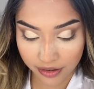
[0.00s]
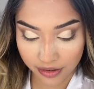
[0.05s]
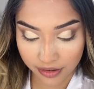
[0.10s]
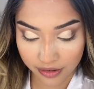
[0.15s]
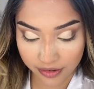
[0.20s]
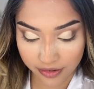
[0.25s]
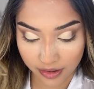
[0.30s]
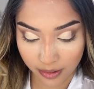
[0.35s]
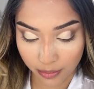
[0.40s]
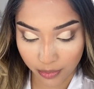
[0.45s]

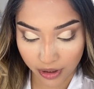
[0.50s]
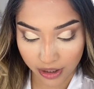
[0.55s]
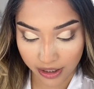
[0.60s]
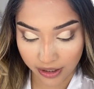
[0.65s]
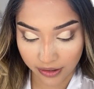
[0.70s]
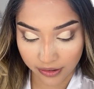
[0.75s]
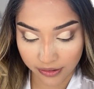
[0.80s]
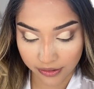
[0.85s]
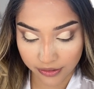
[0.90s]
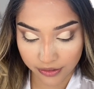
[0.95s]
somewhere
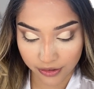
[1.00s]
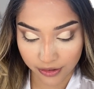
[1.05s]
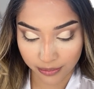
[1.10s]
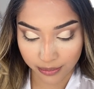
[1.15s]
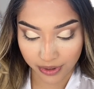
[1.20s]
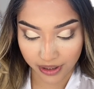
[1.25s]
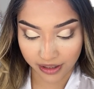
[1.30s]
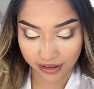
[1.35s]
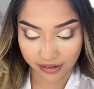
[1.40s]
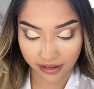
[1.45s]
else or
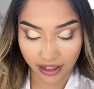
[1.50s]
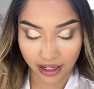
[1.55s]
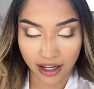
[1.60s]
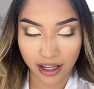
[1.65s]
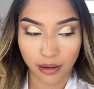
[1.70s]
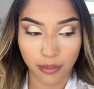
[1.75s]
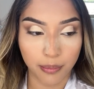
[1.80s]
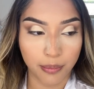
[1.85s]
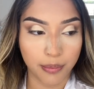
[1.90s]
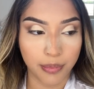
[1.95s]
because I
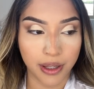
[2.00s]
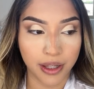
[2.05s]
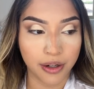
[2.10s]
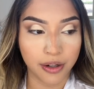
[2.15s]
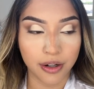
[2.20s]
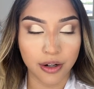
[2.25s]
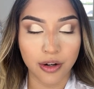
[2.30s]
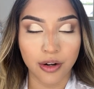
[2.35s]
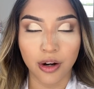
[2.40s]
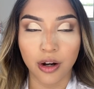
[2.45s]
had it
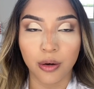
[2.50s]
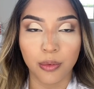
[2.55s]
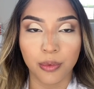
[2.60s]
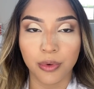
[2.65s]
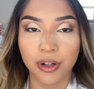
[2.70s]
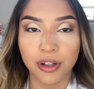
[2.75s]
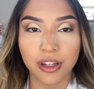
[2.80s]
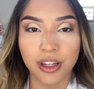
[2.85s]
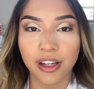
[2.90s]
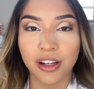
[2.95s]
better not
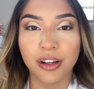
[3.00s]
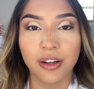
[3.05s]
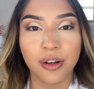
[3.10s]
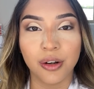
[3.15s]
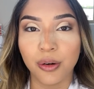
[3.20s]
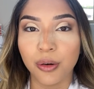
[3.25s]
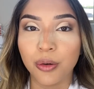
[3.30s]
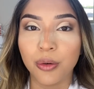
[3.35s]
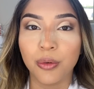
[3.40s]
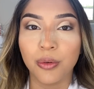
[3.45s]
working.
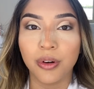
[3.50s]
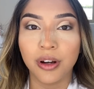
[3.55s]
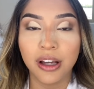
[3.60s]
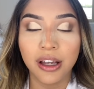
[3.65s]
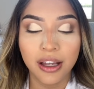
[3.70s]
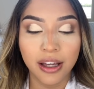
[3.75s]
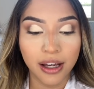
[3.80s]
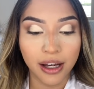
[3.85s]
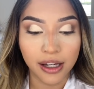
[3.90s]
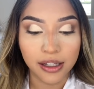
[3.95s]
No,
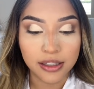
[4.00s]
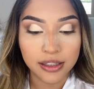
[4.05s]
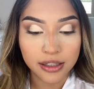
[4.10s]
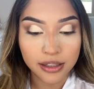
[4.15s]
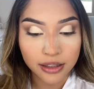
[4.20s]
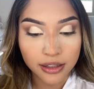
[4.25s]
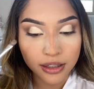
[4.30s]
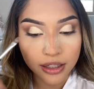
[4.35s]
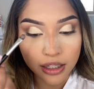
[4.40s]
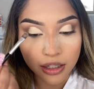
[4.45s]
I
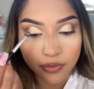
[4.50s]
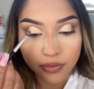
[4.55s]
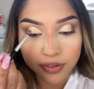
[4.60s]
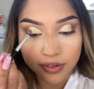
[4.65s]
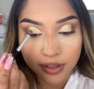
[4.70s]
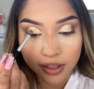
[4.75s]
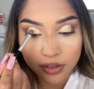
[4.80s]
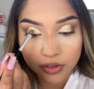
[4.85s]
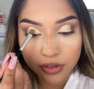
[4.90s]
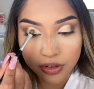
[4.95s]
didn't leave.
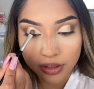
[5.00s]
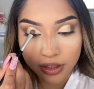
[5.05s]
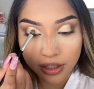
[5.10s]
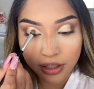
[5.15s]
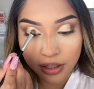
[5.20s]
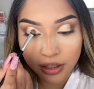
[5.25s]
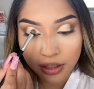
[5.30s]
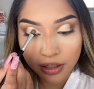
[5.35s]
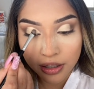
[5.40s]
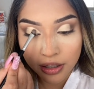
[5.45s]
It's
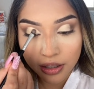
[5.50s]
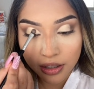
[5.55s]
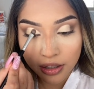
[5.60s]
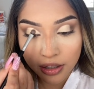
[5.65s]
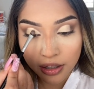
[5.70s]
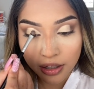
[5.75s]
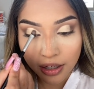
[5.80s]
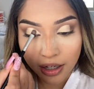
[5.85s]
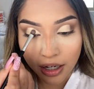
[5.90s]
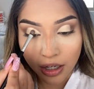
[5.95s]
actually
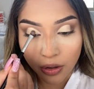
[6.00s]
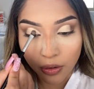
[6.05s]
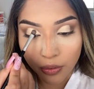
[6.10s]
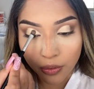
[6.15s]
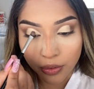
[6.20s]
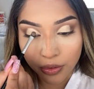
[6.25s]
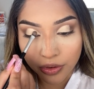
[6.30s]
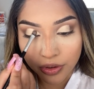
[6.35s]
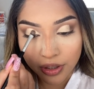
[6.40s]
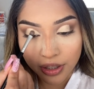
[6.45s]
a lo
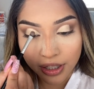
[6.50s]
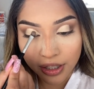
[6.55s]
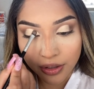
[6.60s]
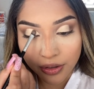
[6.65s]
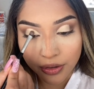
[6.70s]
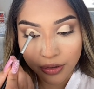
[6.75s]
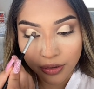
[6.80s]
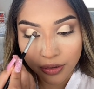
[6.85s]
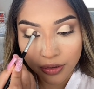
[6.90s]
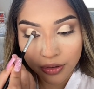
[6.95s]

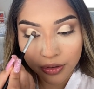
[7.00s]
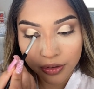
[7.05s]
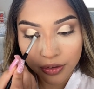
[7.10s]
contrario.